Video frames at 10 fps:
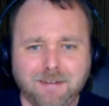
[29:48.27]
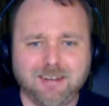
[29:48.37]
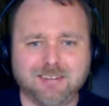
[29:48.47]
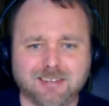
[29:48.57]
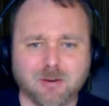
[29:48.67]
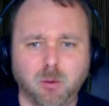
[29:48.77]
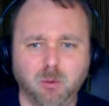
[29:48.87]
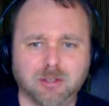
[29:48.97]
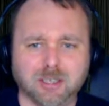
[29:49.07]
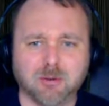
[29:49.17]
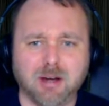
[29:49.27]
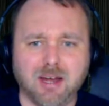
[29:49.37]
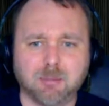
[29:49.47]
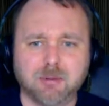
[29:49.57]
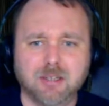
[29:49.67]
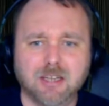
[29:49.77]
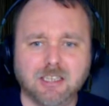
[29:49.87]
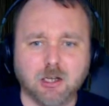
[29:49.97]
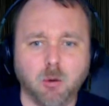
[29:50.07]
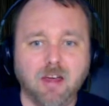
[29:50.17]
It's like, holy crap.
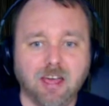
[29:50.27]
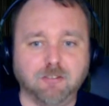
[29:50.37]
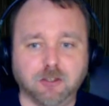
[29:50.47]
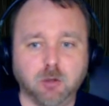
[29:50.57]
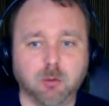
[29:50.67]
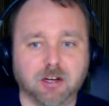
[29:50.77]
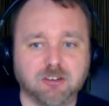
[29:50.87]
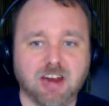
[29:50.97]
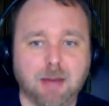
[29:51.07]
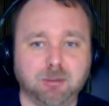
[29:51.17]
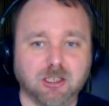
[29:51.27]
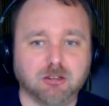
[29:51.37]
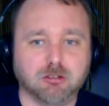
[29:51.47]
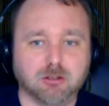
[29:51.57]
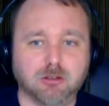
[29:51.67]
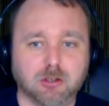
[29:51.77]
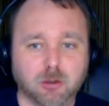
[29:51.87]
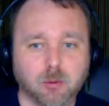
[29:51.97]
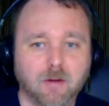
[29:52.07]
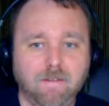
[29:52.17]
you know, if you were a Japanese studio,